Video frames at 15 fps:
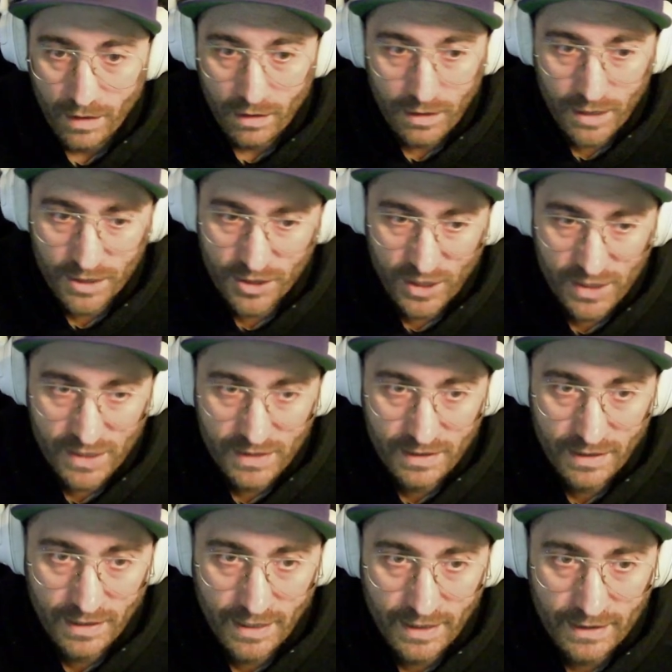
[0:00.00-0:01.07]
let's just
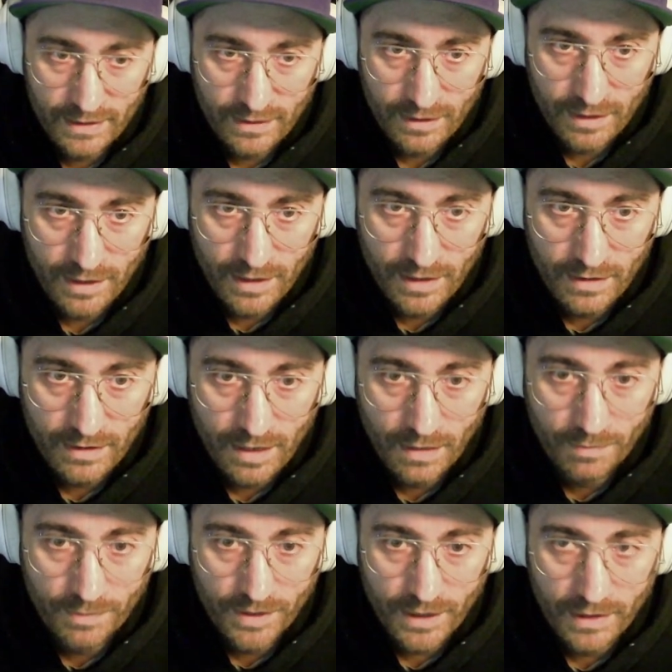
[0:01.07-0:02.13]
let it
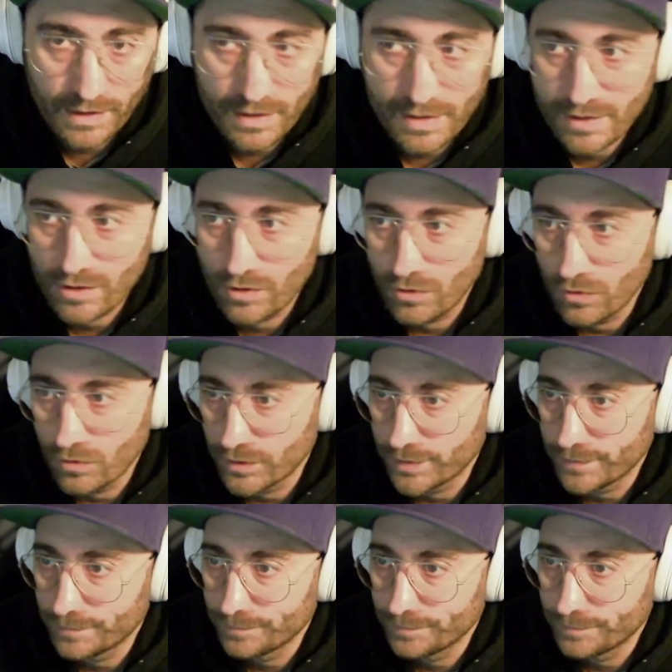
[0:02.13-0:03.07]
update its code.